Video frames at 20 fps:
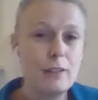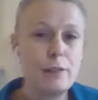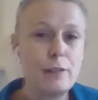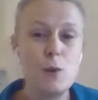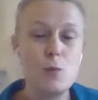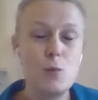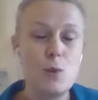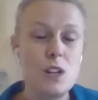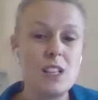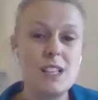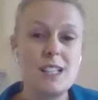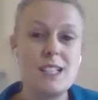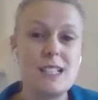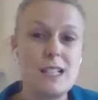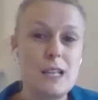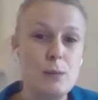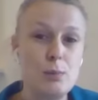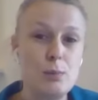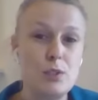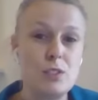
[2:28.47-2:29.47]
if you want to
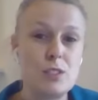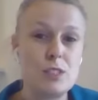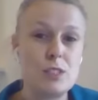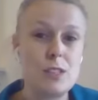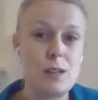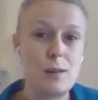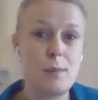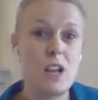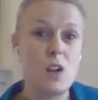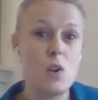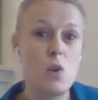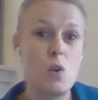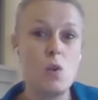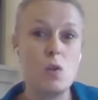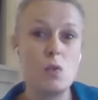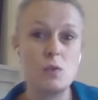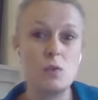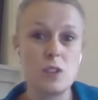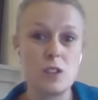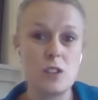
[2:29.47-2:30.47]
sleep on your stomach
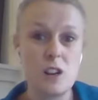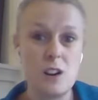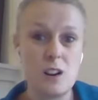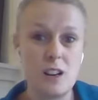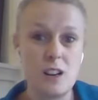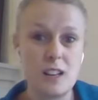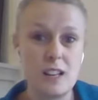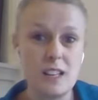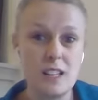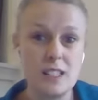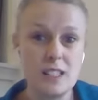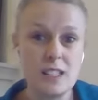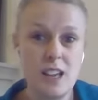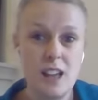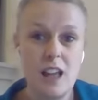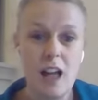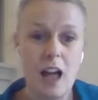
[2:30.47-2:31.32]
all night,